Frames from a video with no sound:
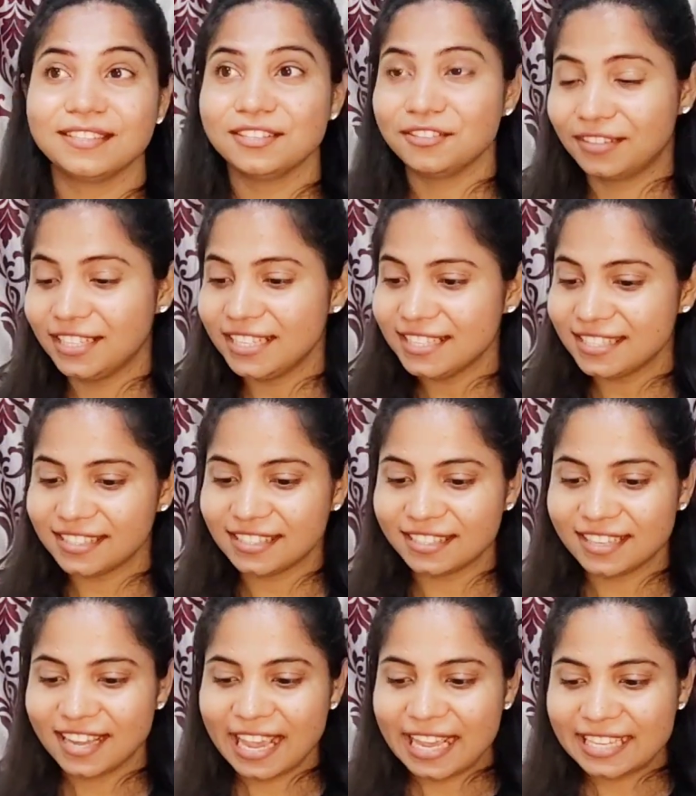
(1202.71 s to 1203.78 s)
This
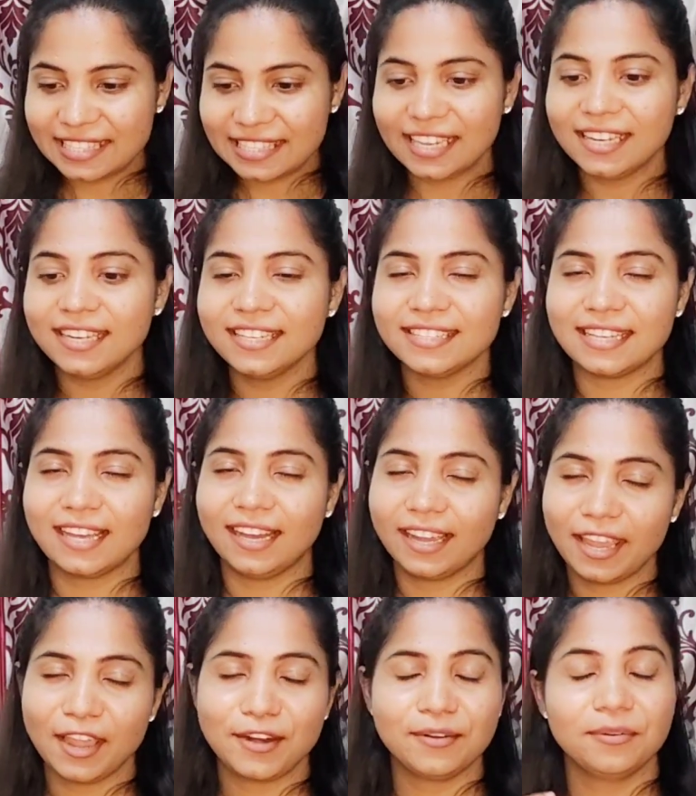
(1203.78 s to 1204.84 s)
skill is
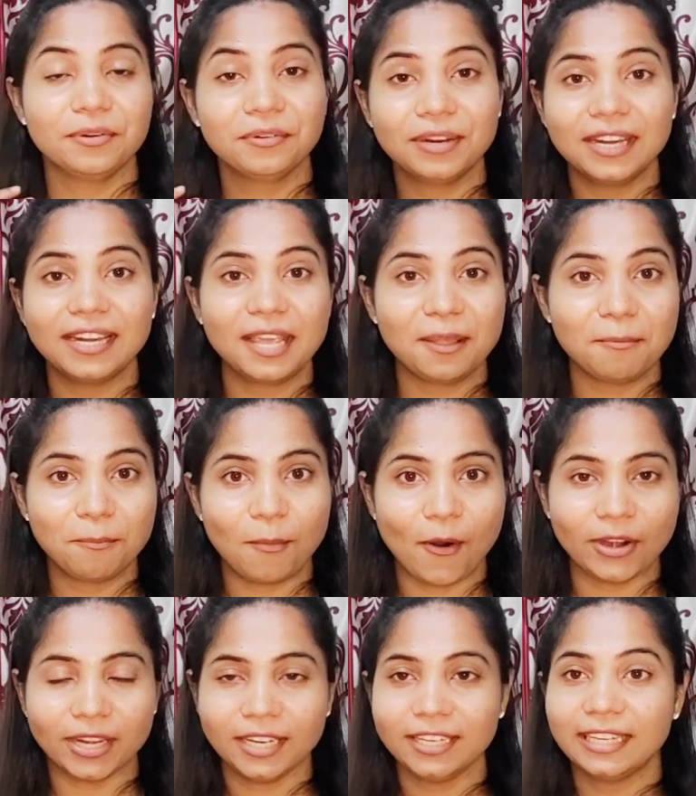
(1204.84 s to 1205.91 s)
again really
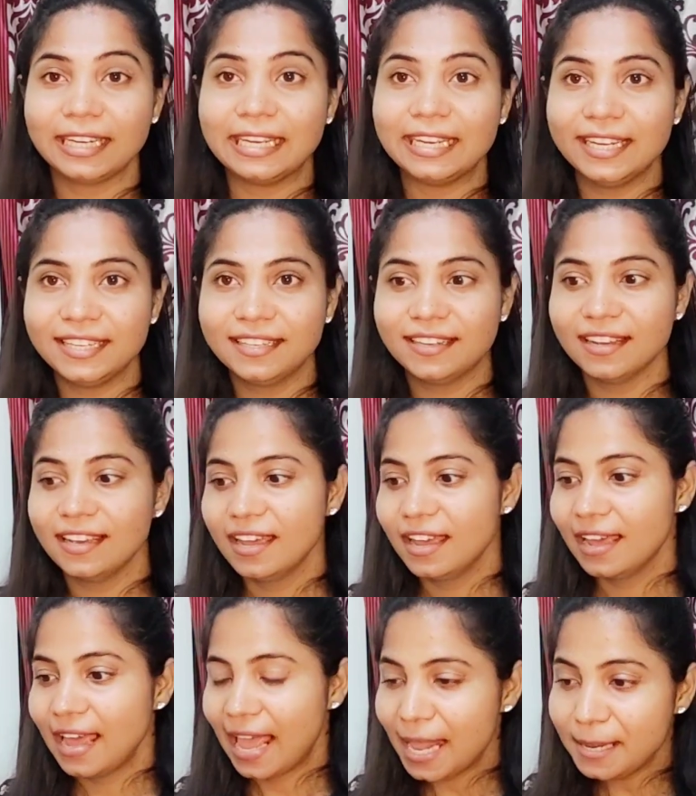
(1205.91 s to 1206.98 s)
important. It
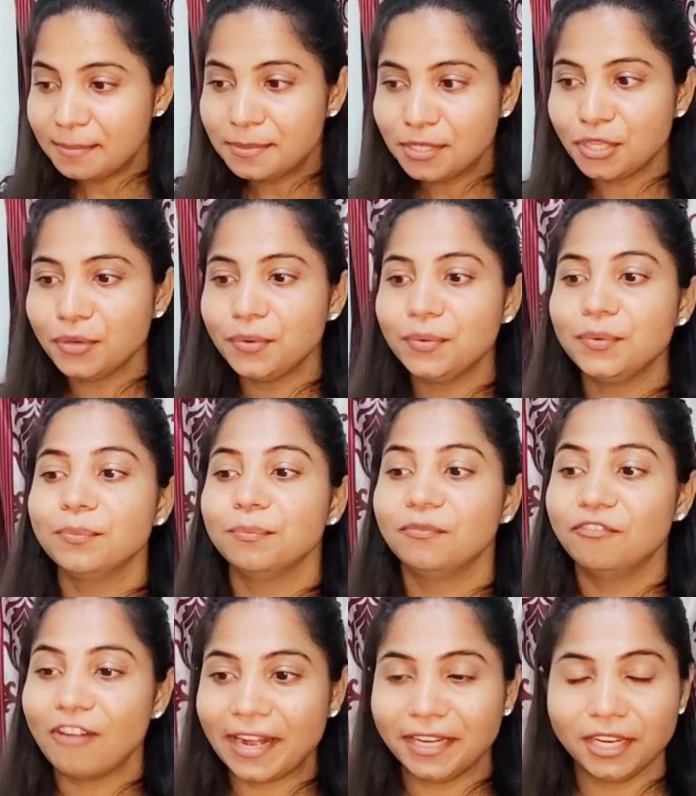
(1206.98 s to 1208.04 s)
helps you
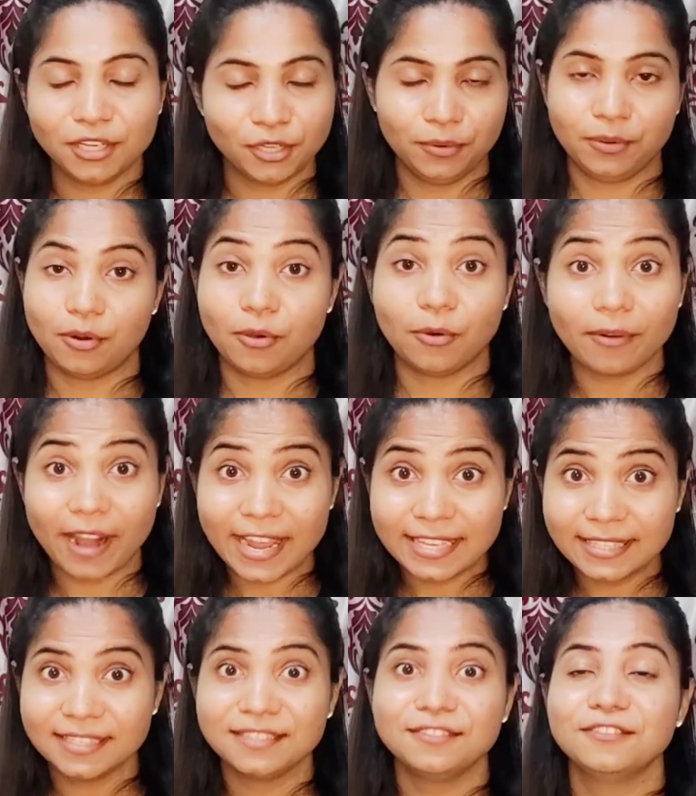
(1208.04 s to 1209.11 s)
widen your
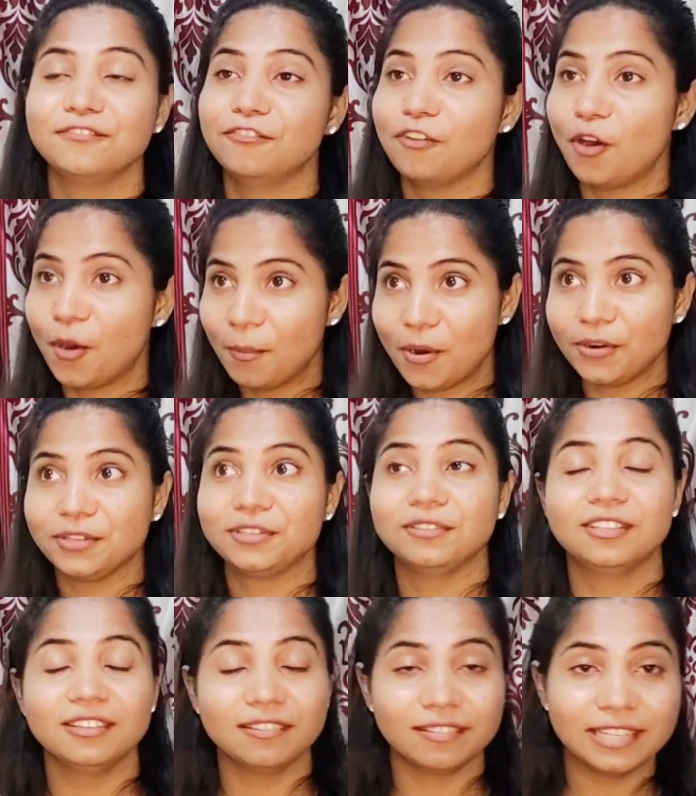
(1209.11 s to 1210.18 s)
horizon about
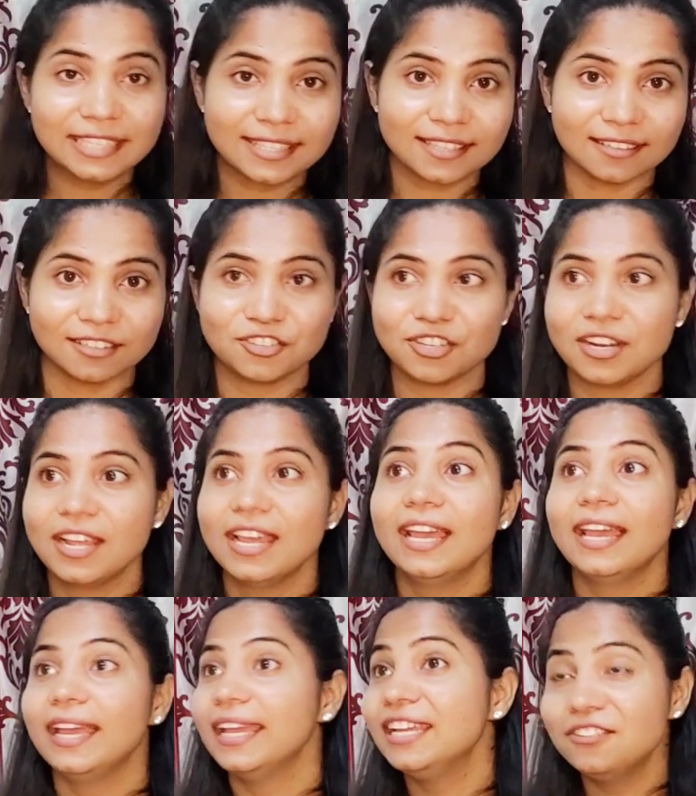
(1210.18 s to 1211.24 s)
the research
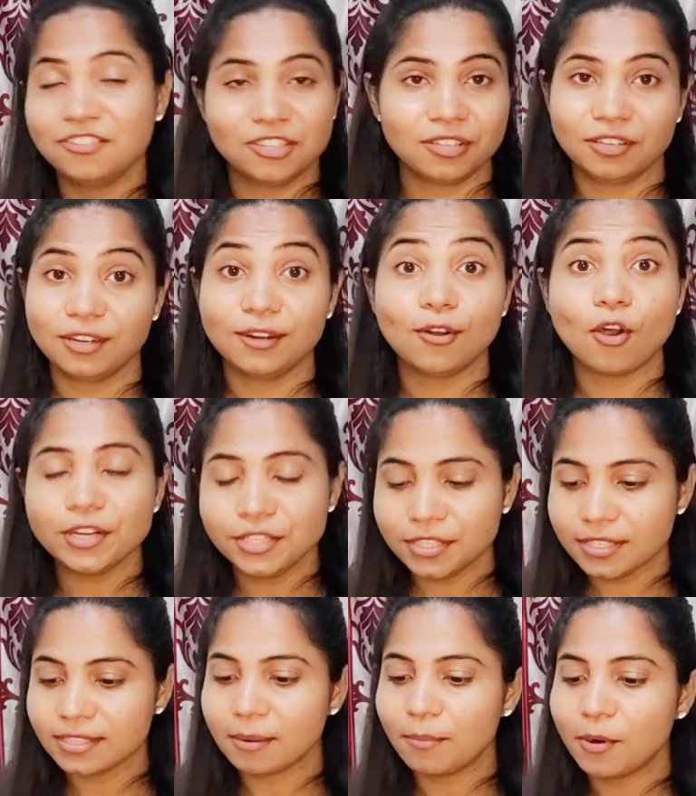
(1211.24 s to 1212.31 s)
in general, not
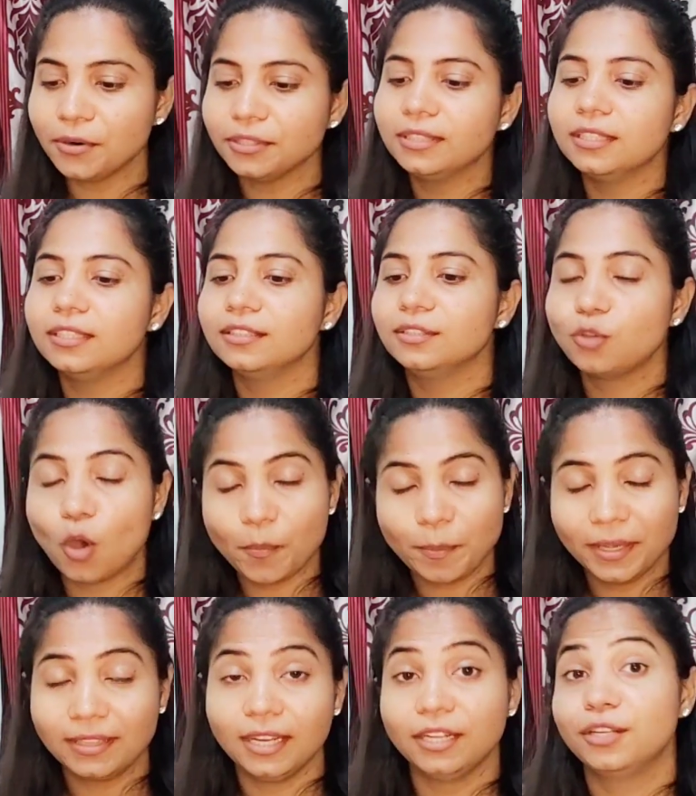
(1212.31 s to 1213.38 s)
just about the
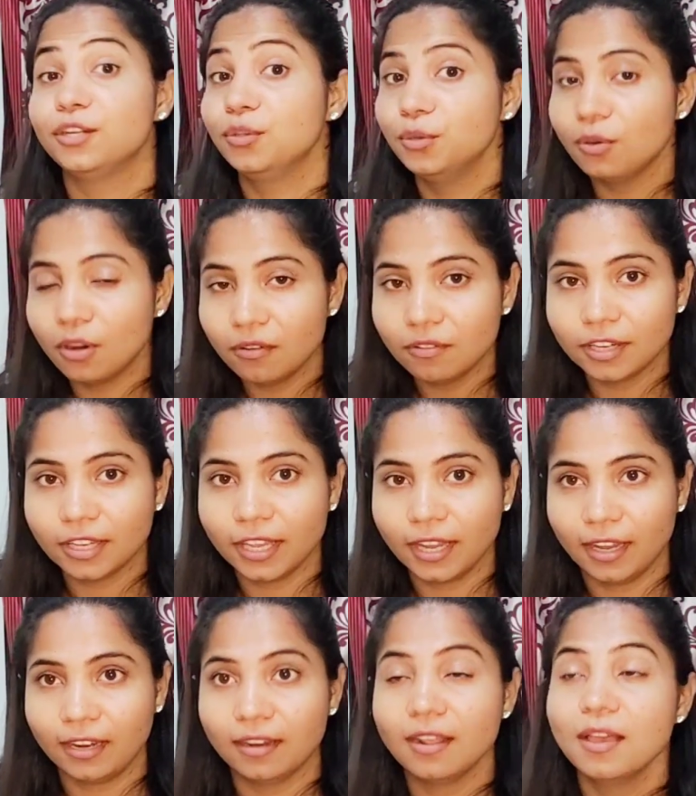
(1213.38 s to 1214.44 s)
topic that you are working
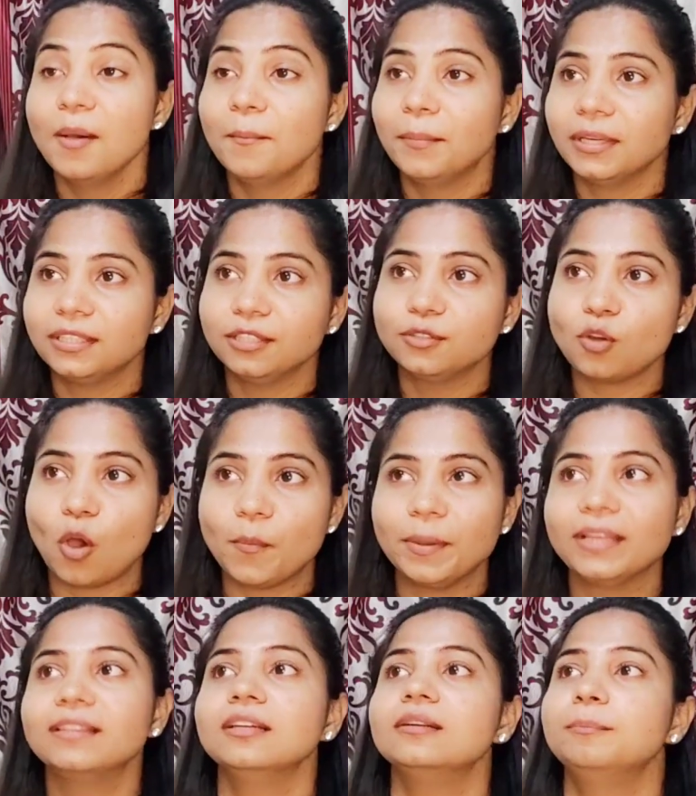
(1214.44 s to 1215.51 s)
in, but the
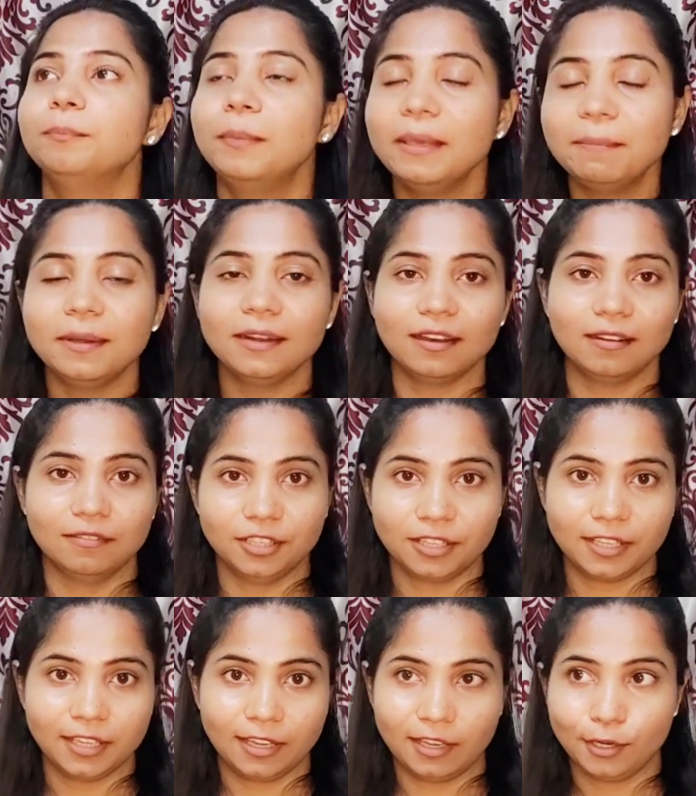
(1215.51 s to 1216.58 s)
topic that people are
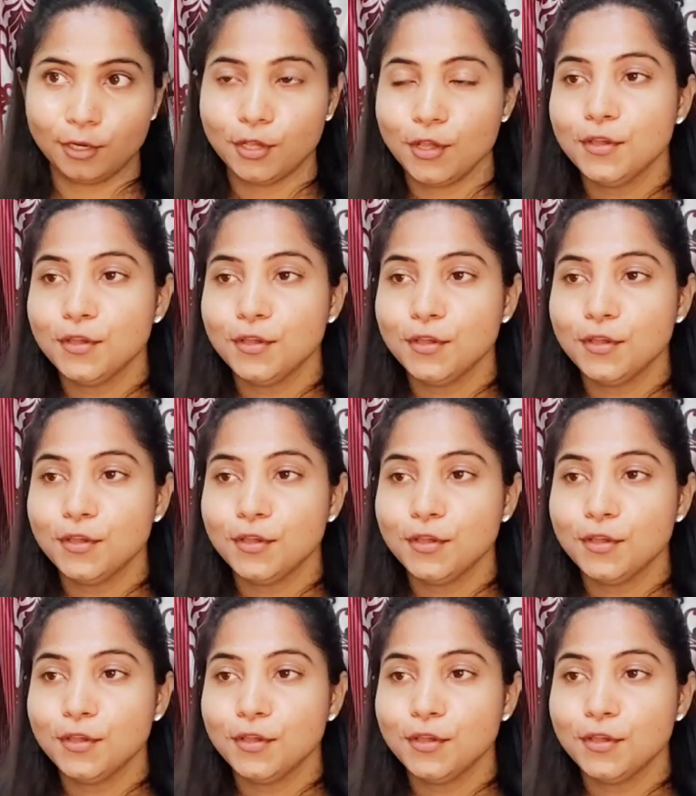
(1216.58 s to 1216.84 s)
working in.